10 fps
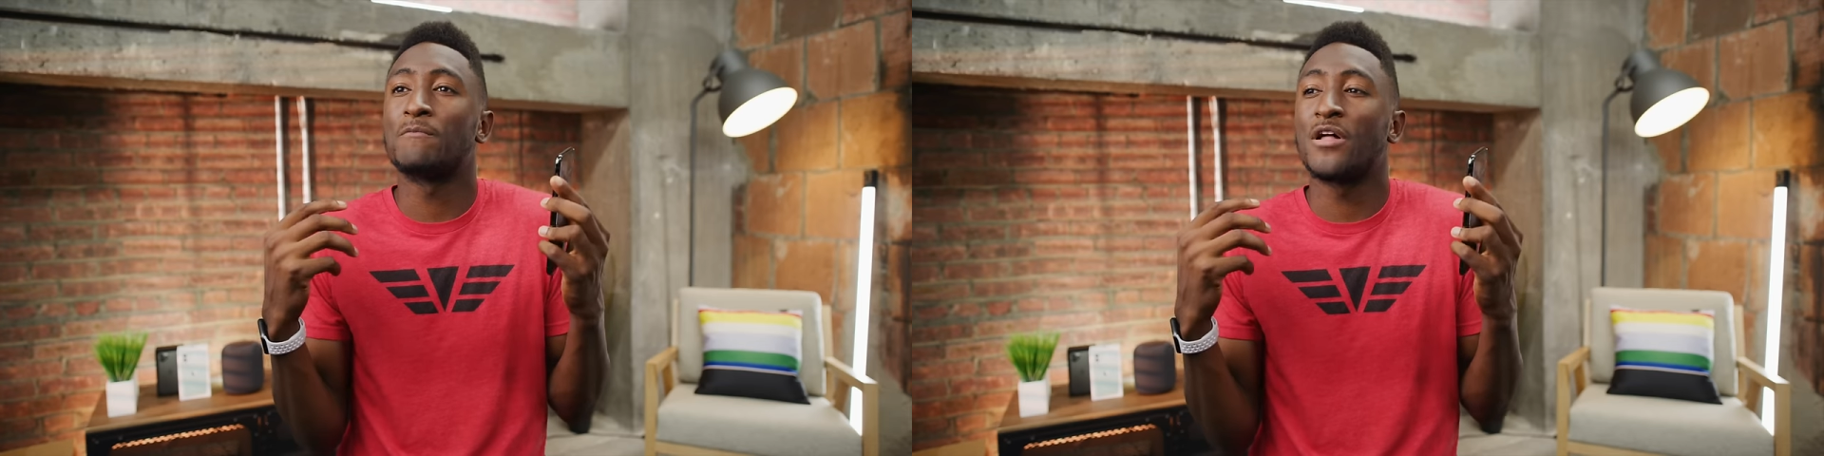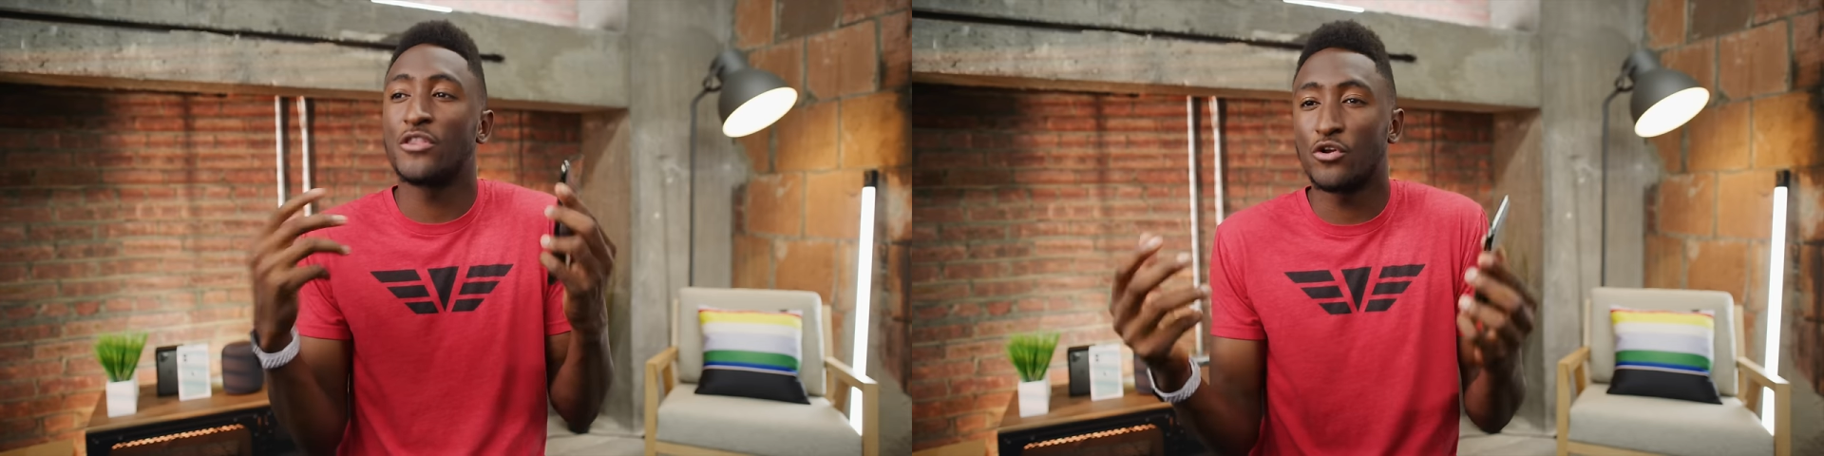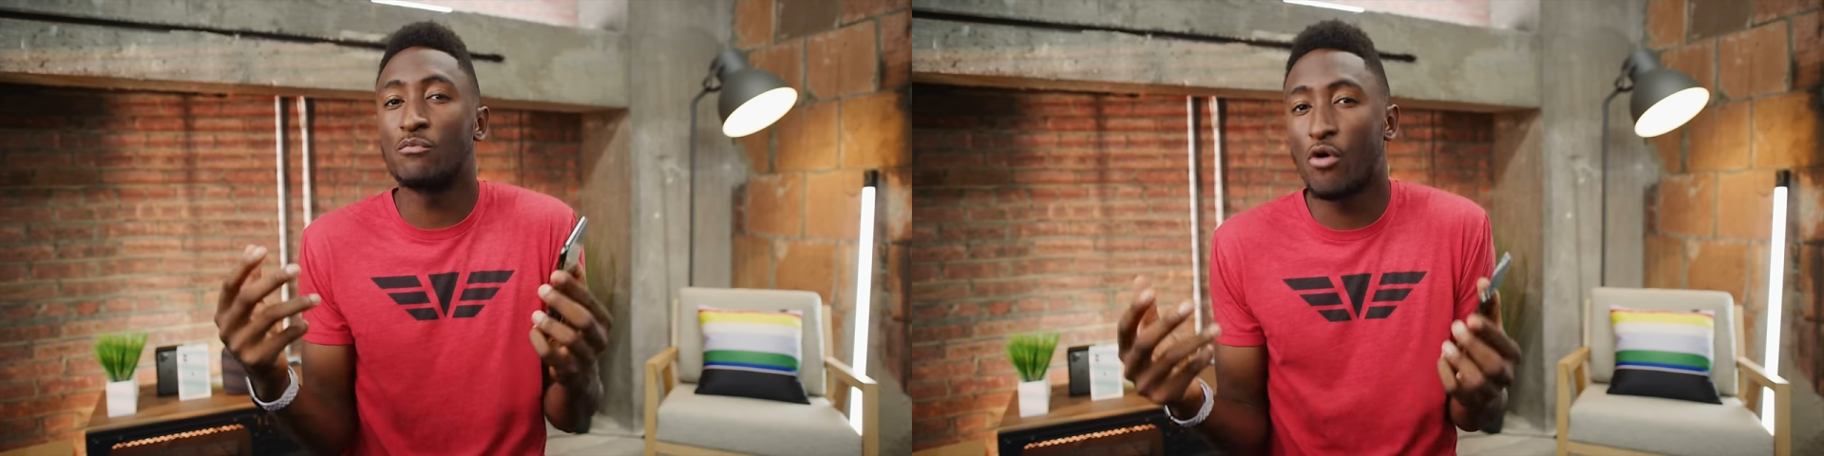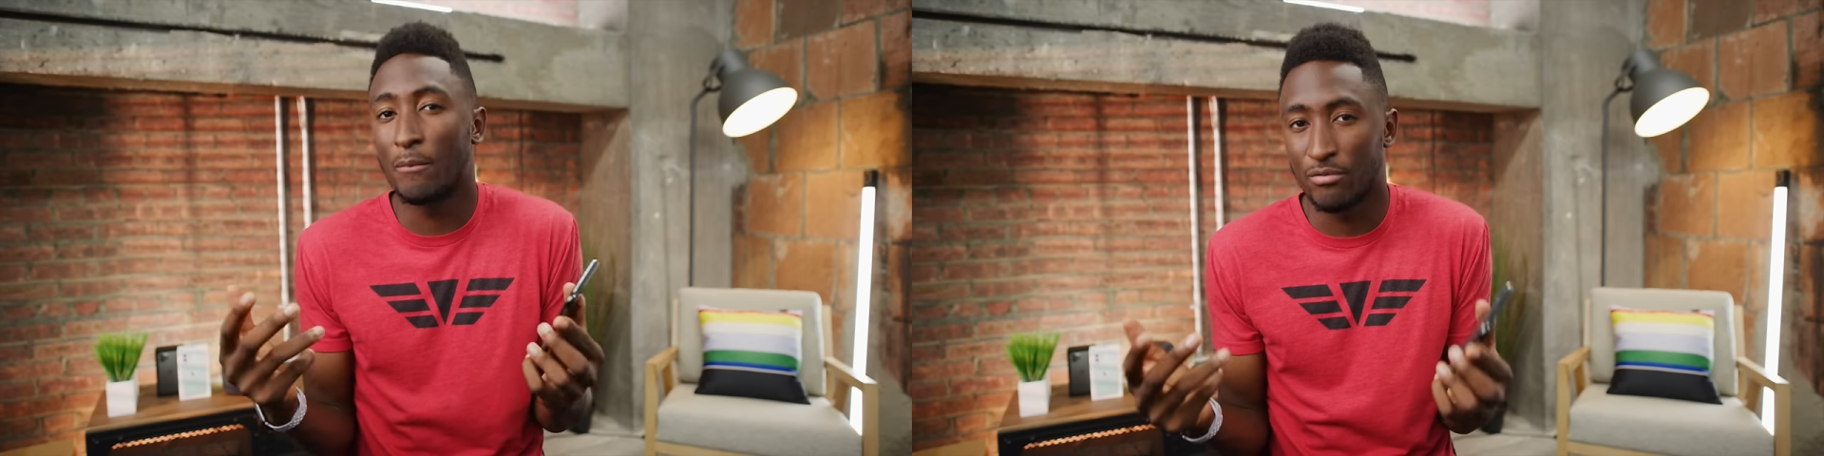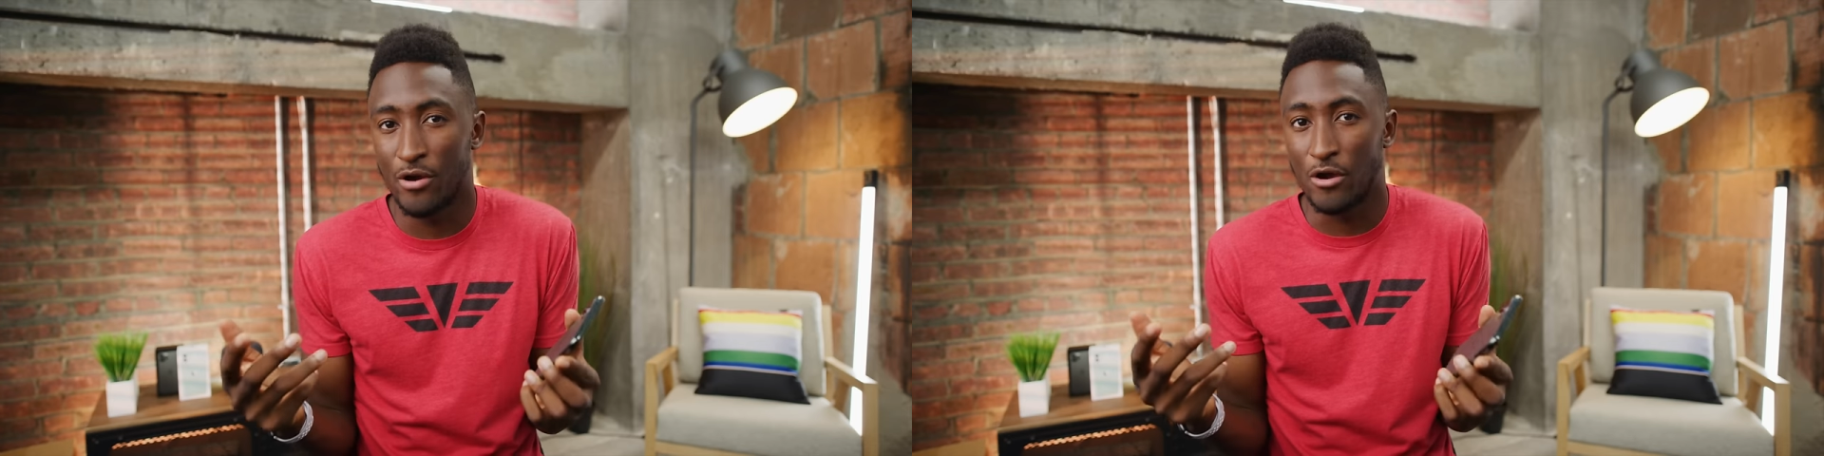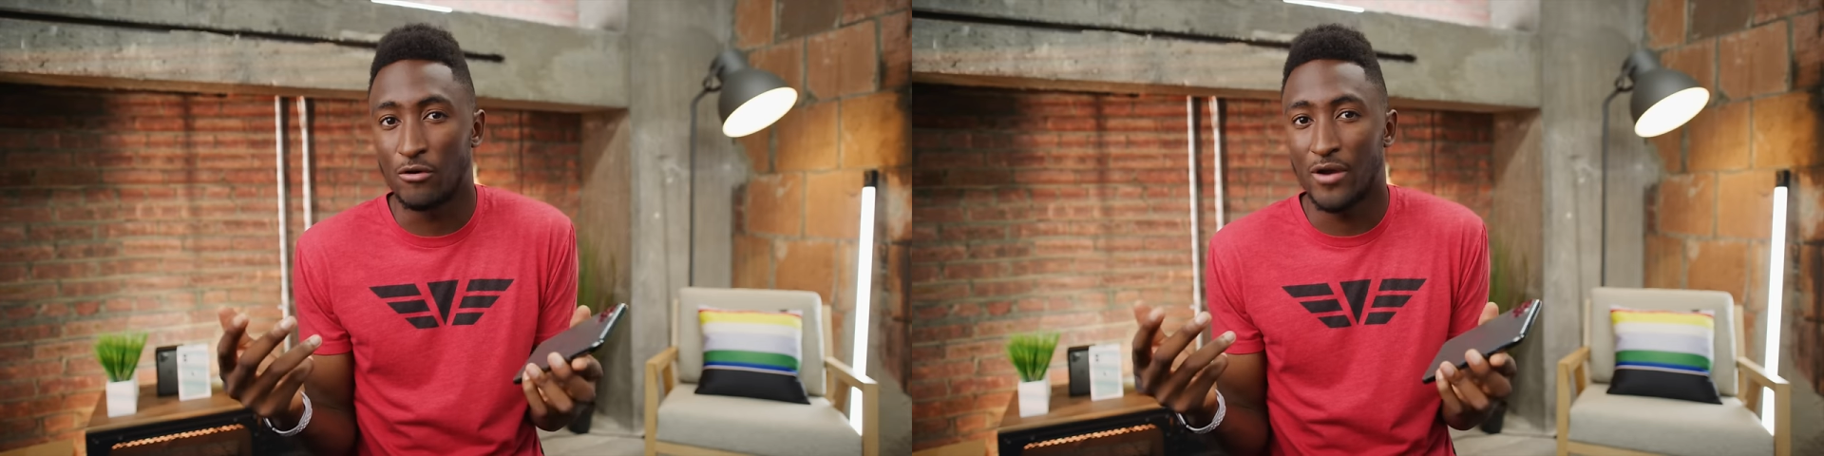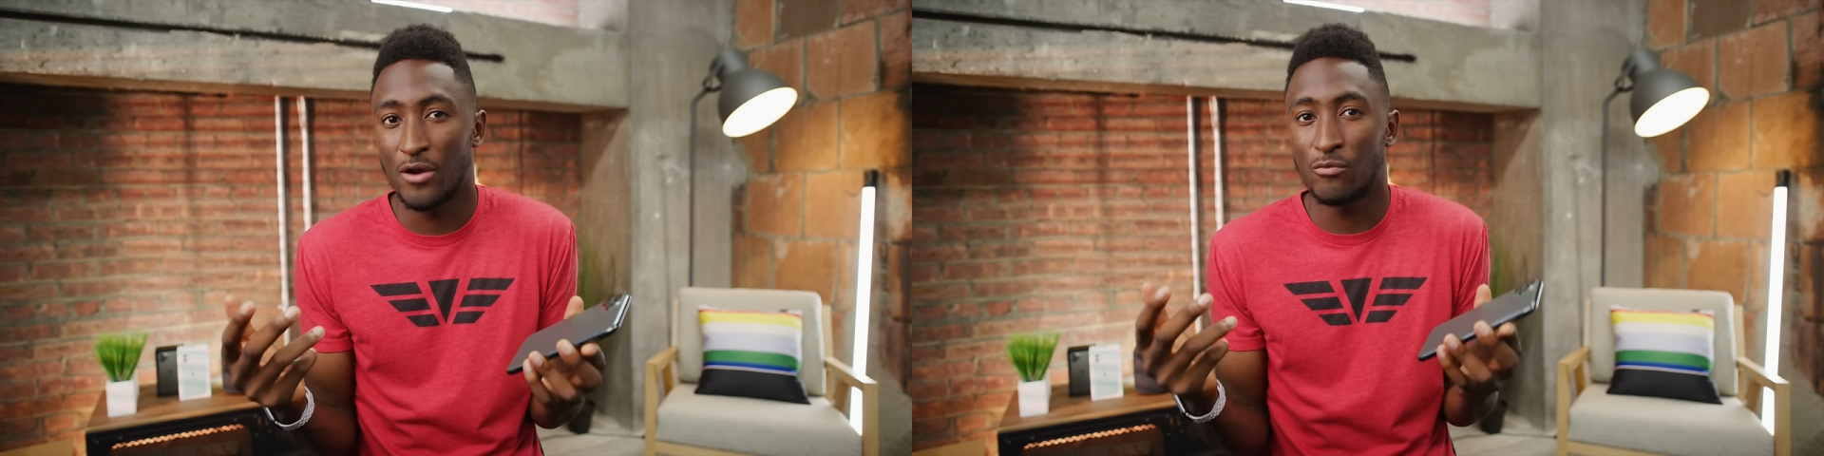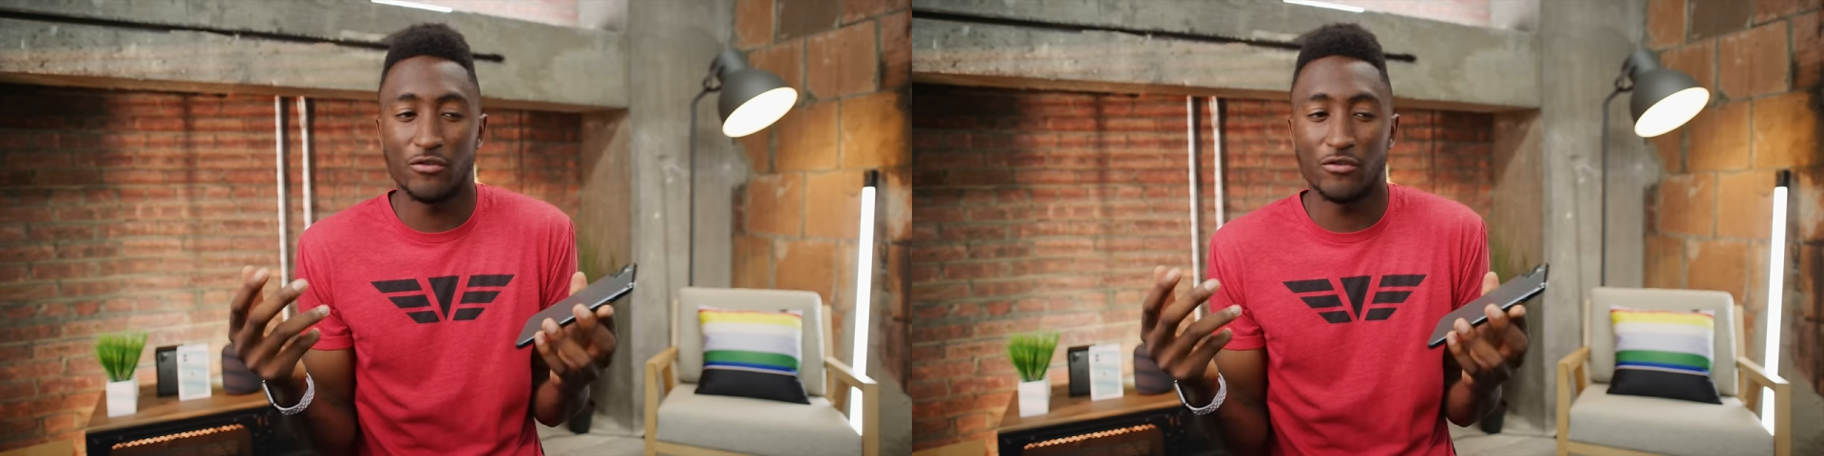a little more pro and